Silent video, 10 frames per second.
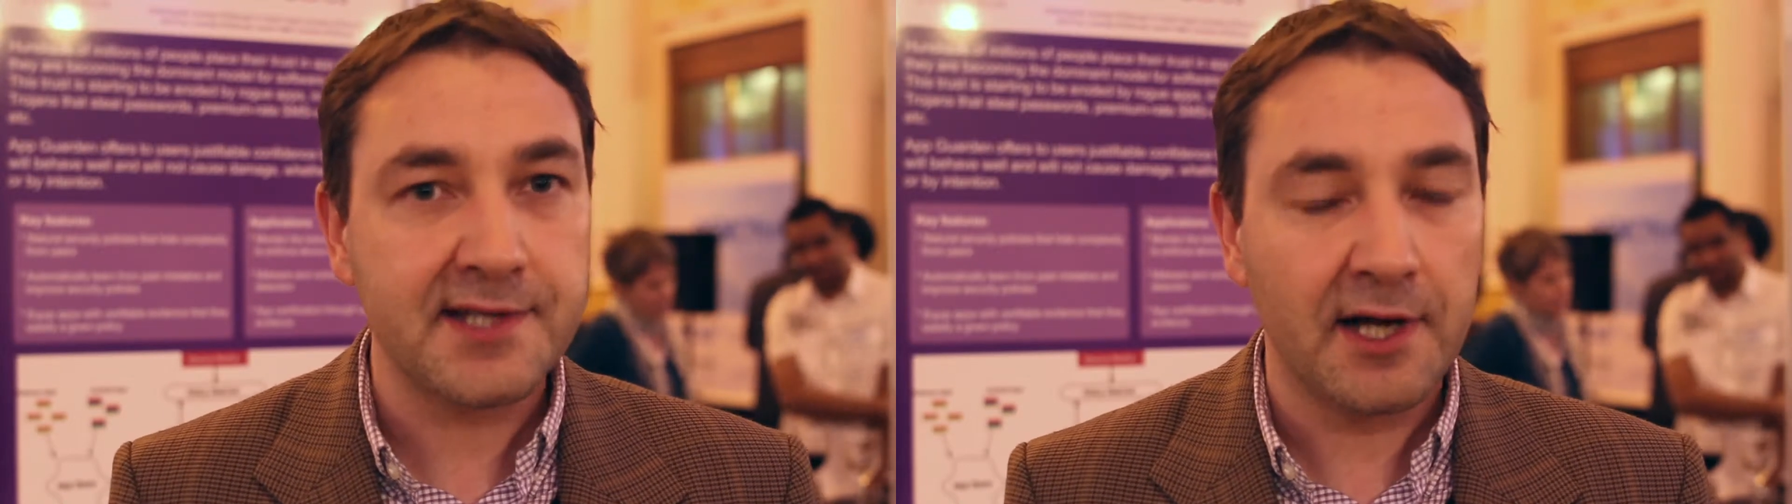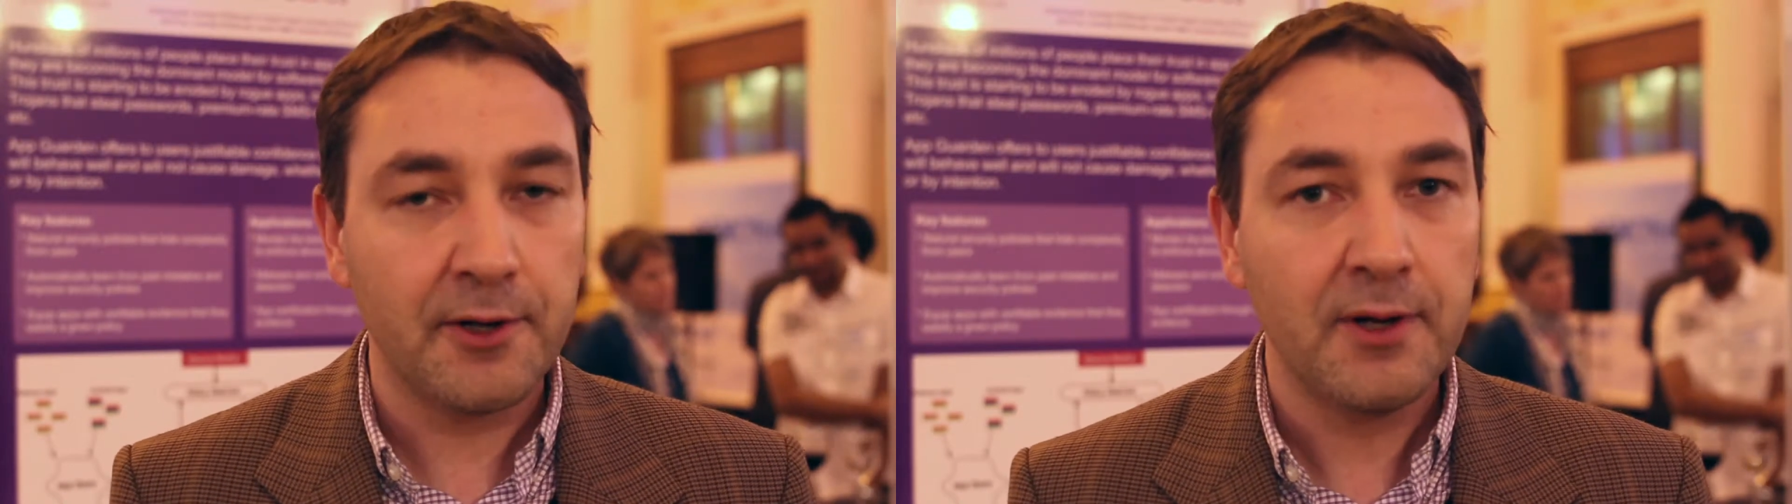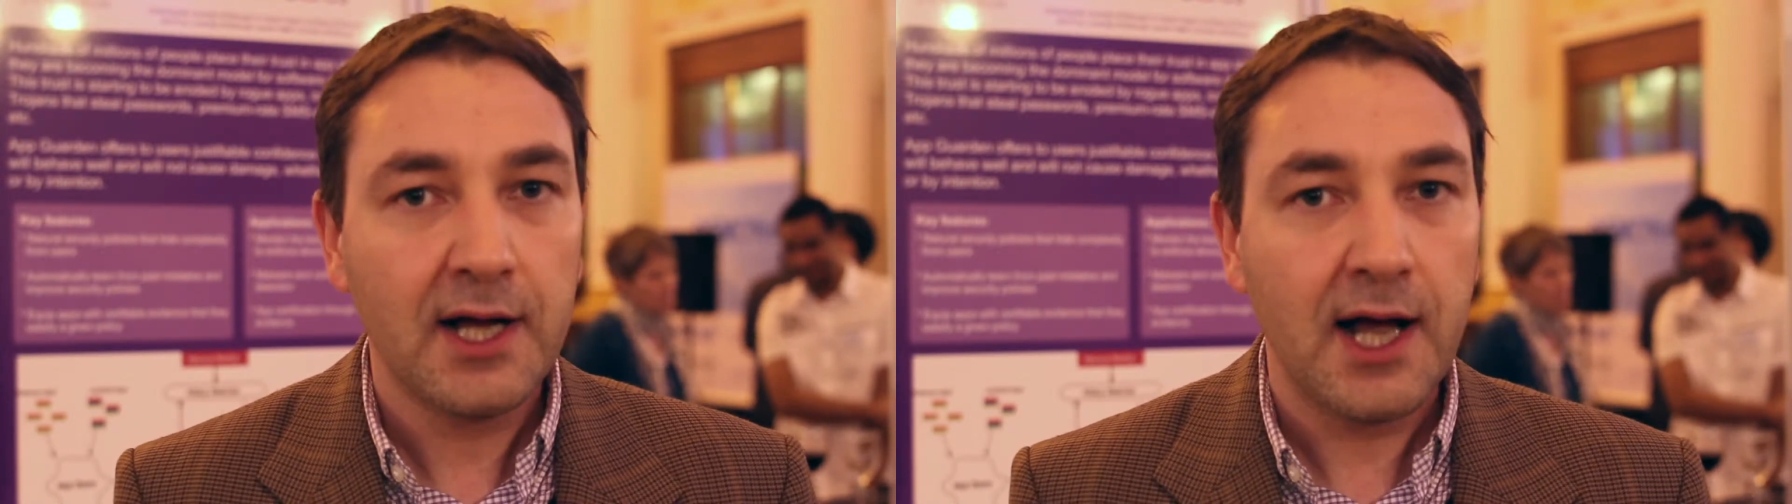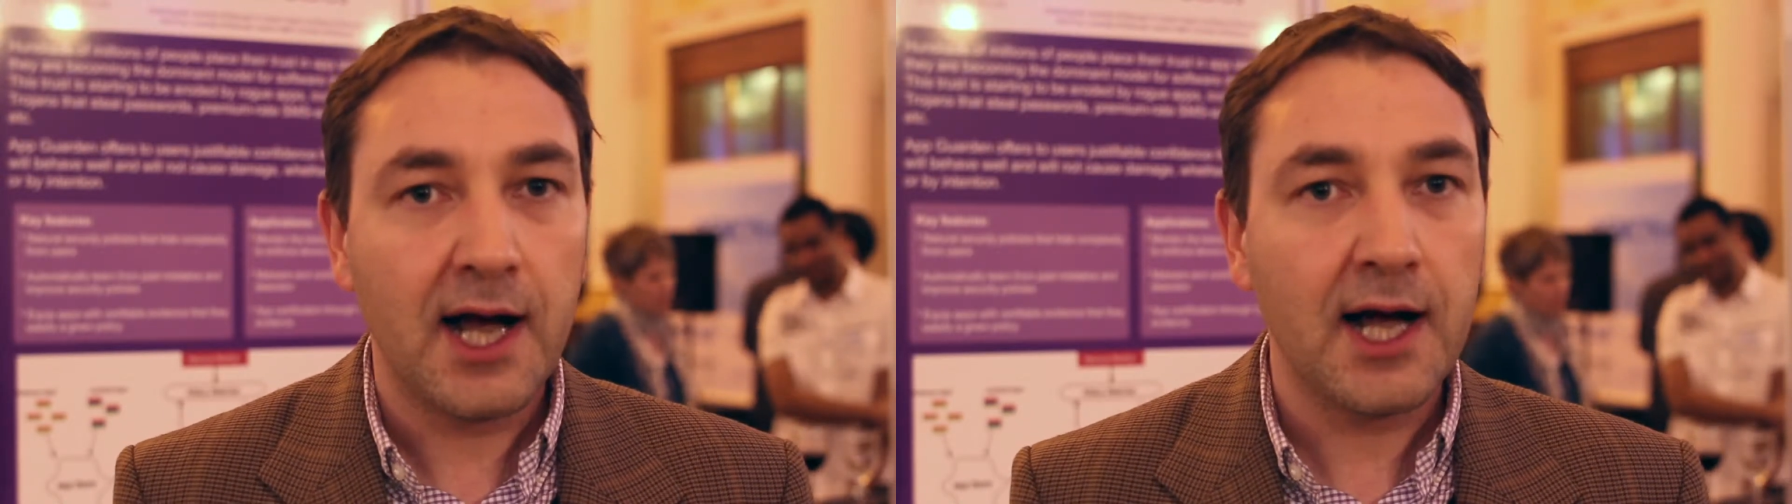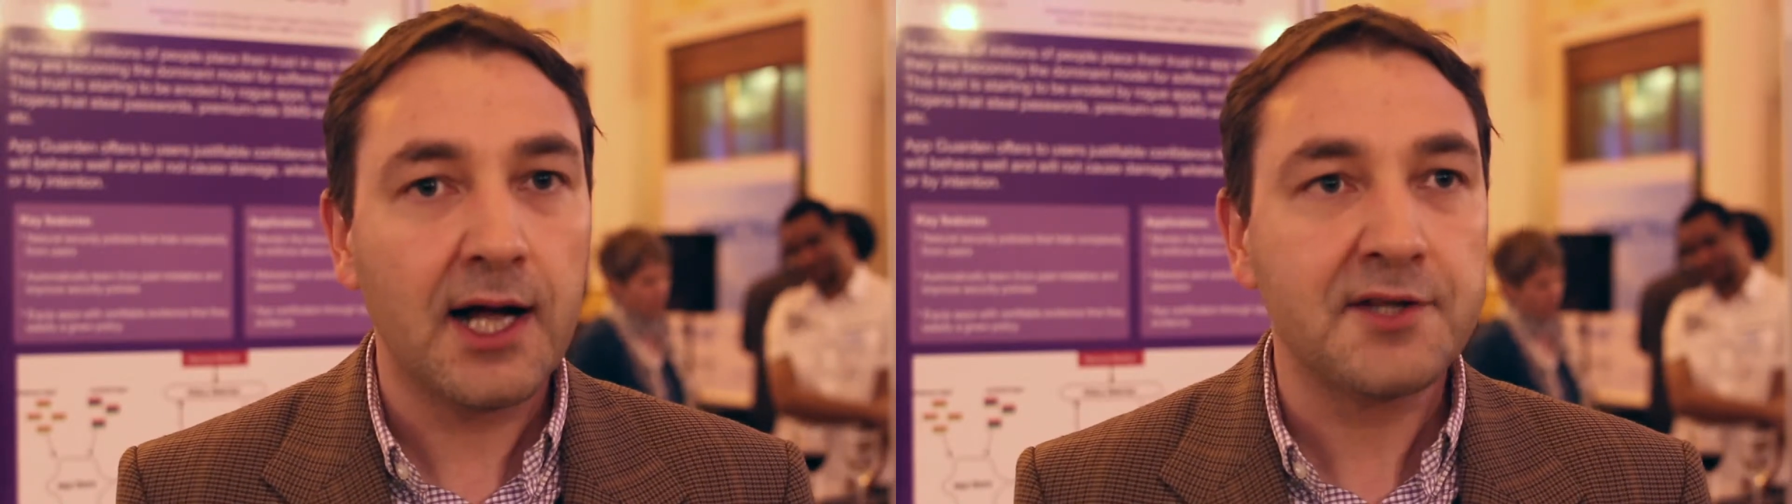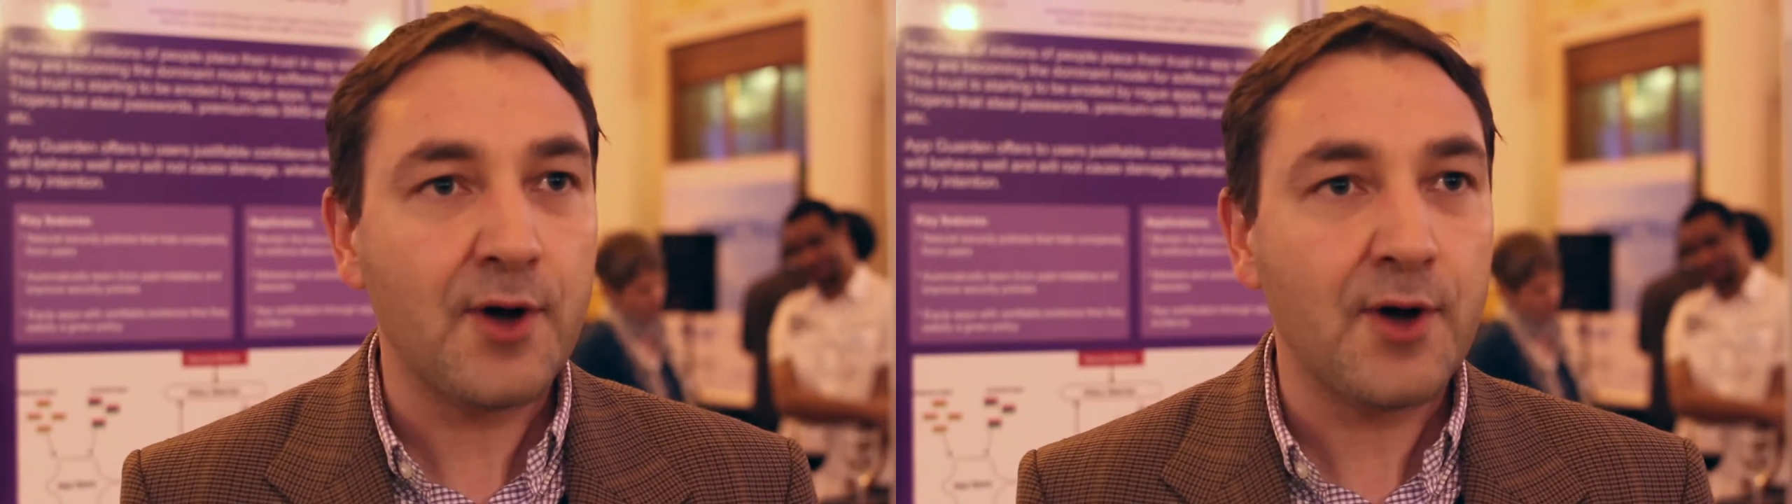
So uh,